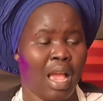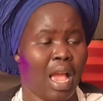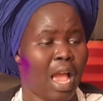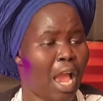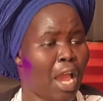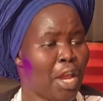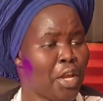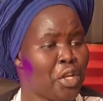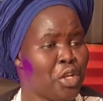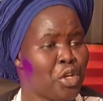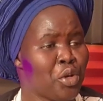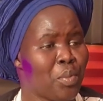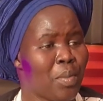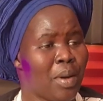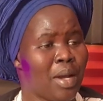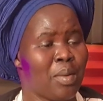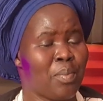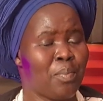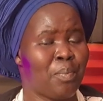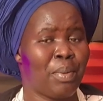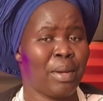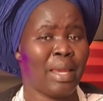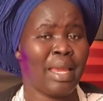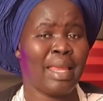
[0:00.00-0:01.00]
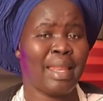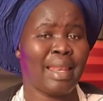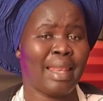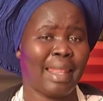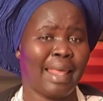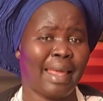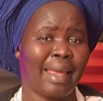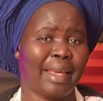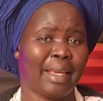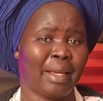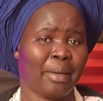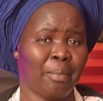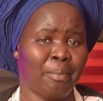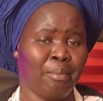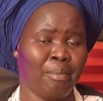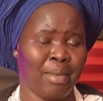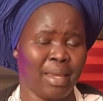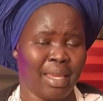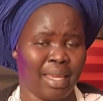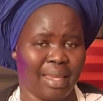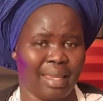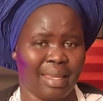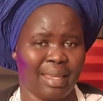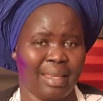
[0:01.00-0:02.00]
A human being like
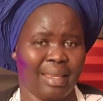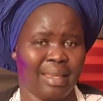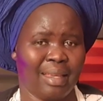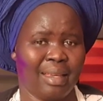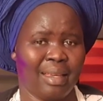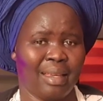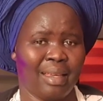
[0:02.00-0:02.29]
me